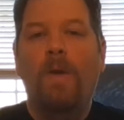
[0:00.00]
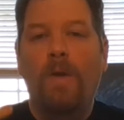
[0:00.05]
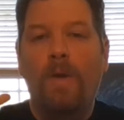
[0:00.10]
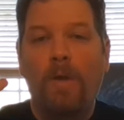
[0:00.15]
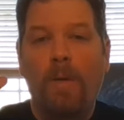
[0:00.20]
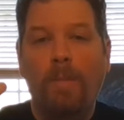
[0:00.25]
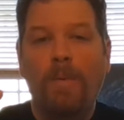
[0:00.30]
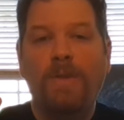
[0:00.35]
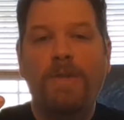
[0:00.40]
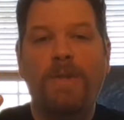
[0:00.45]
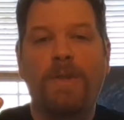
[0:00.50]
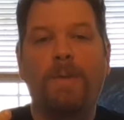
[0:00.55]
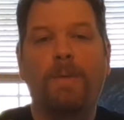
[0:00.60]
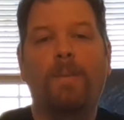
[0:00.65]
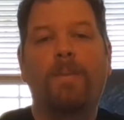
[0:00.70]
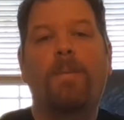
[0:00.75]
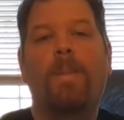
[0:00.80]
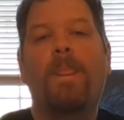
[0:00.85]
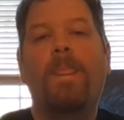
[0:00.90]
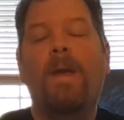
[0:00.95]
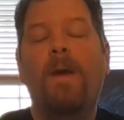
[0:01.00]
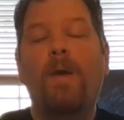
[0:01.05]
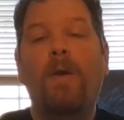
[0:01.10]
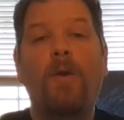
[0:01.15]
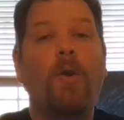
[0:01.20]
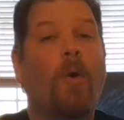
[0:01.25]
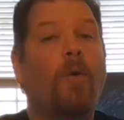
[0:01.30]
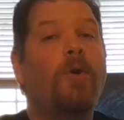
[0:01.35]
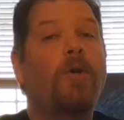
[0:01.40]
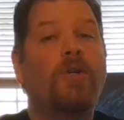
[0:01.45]
Number two,
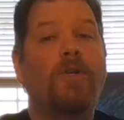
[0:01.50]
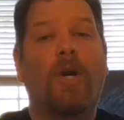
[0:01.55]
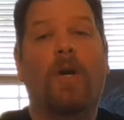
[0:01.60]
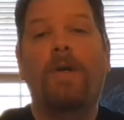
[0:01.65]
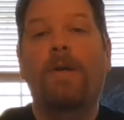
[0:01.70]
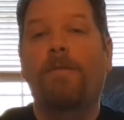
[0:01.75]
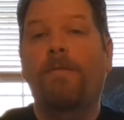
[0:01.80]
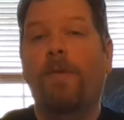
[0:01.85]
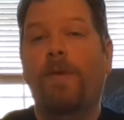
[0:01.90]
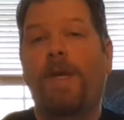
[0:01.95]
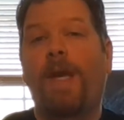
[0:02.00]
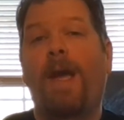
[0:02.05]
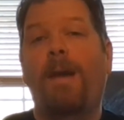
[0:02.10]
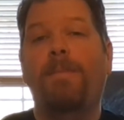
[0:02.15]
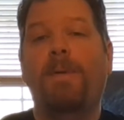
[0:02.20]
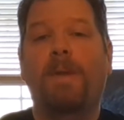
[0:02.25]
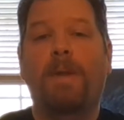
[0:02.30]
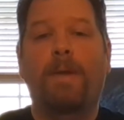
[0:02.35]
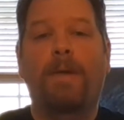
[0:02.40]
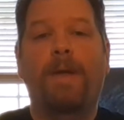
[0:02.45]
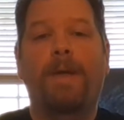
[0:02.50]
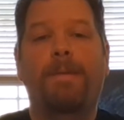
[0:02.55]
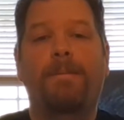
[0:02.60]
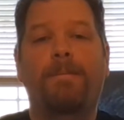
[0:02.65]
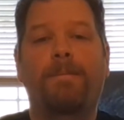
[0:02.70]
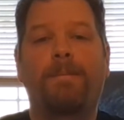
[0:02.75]
know your target vocabulary.